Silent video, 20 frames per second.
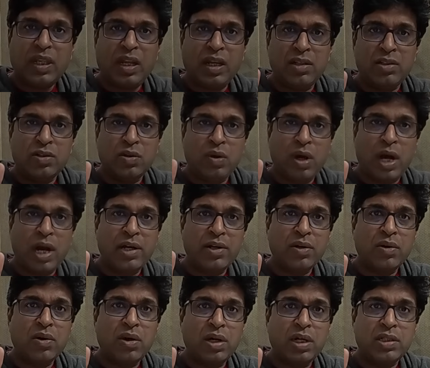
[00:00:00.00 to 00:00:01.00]
So
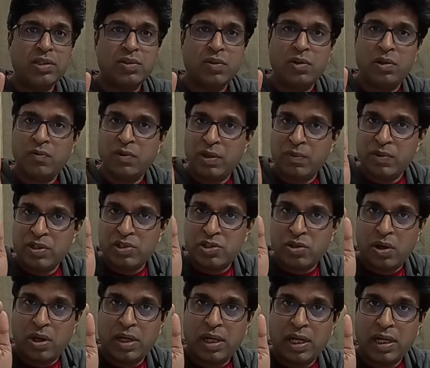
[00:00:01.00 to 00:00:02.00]
hydrocortisone will be
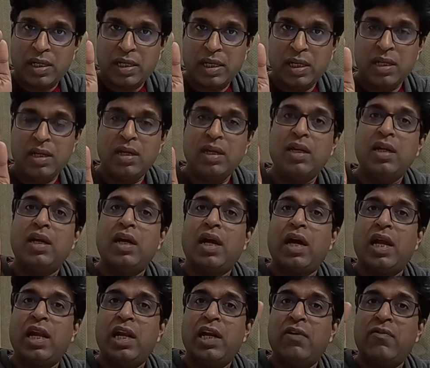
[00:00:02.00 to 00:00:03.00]
short acting,
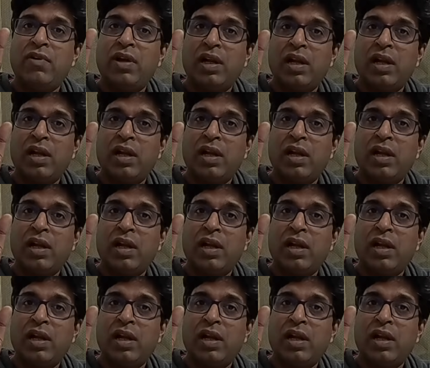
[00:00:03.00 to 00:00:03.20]
and it will